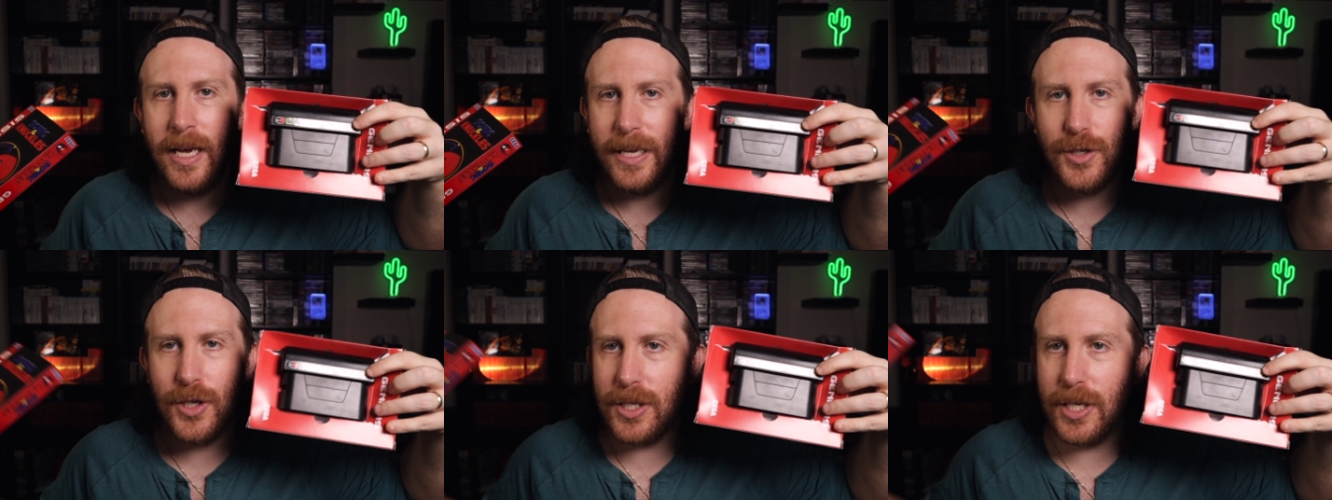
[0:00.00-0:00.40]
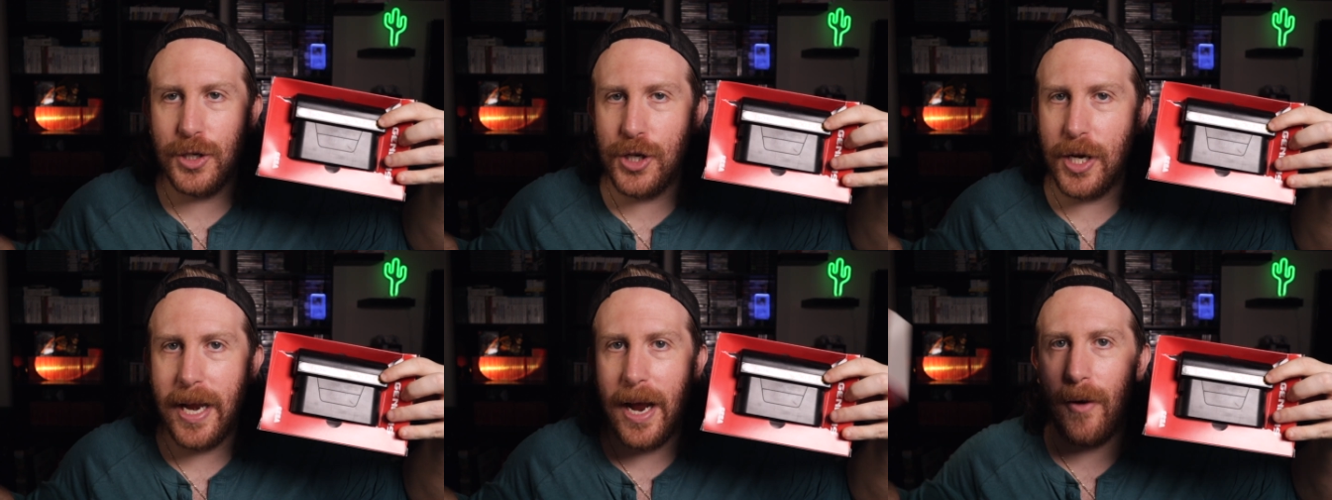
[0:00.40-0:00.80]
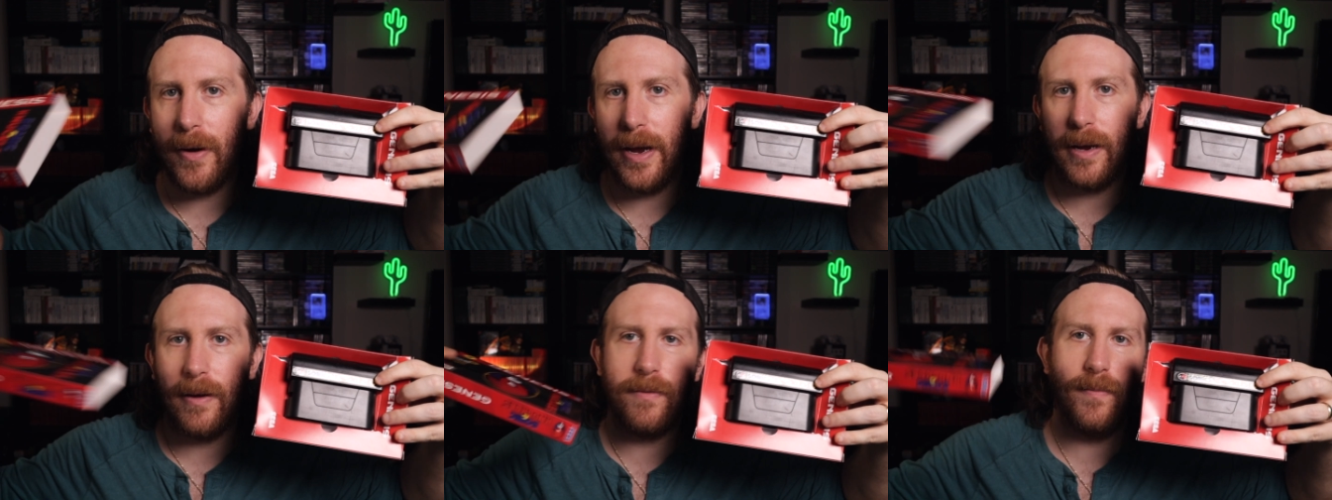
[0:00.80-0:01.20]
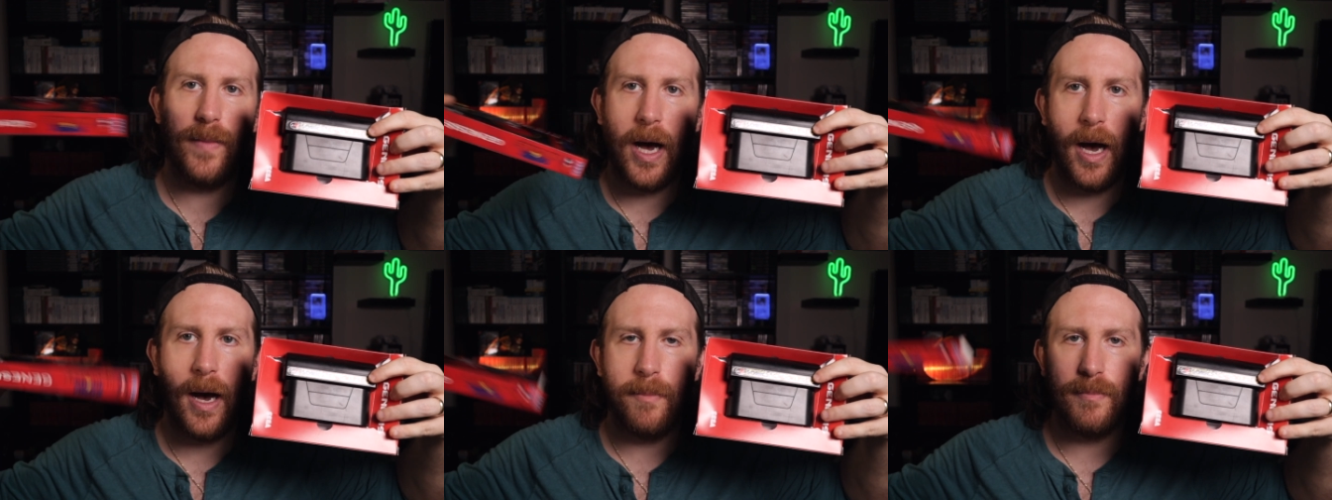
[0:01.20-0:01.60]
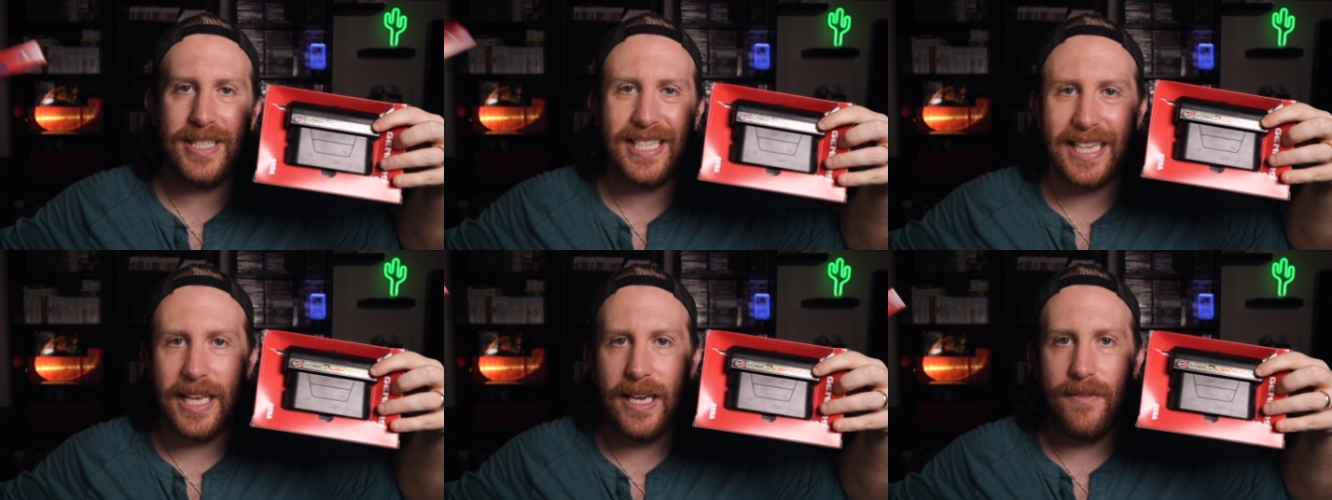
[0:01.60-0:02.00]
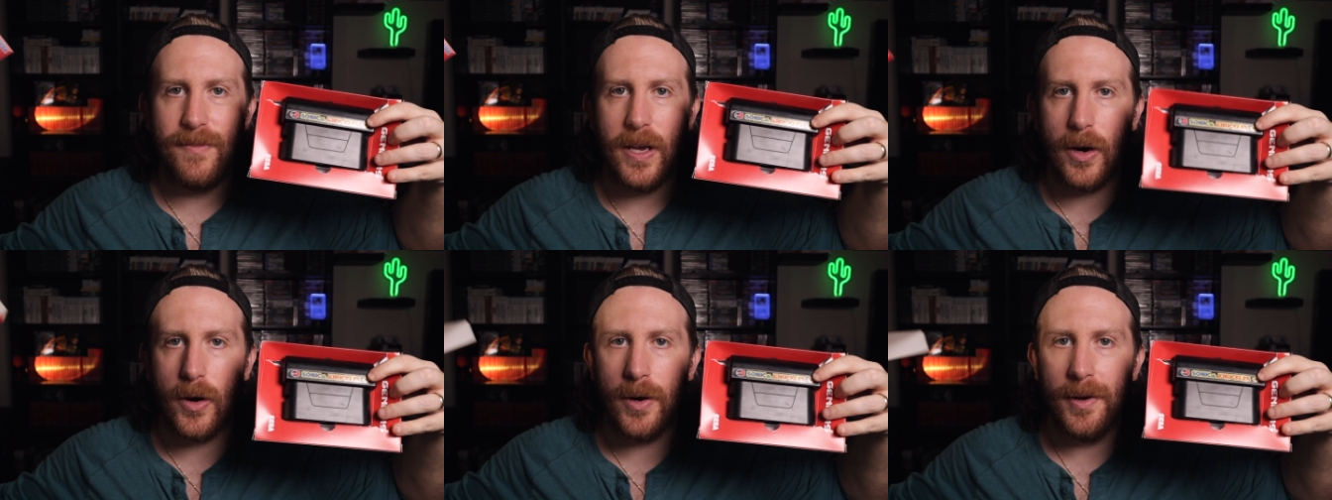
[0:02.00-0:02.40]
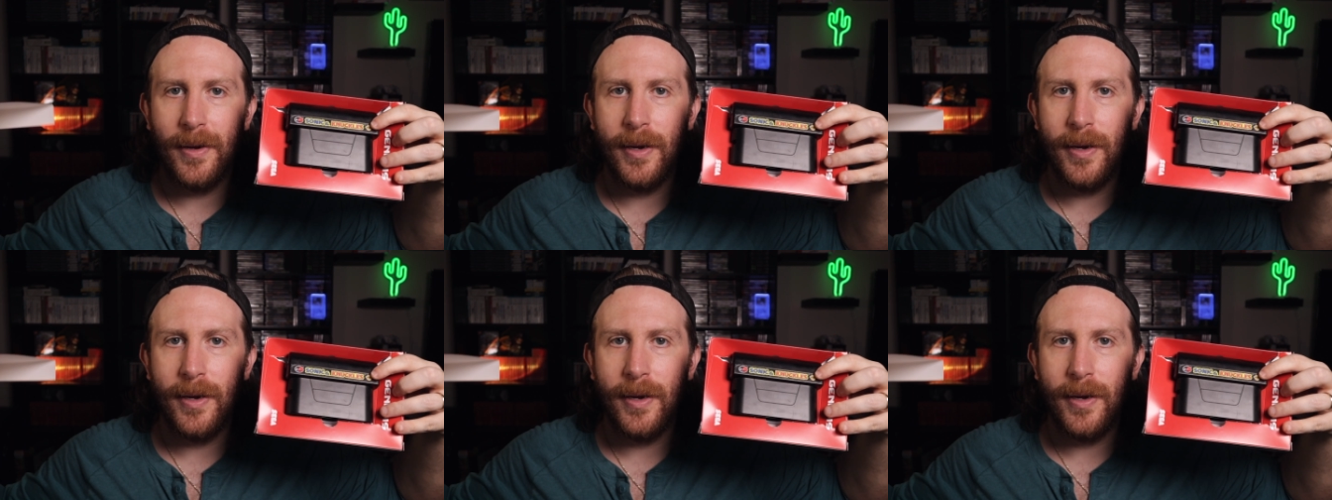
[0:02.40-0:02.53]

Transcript: It's just a generic sleeve here.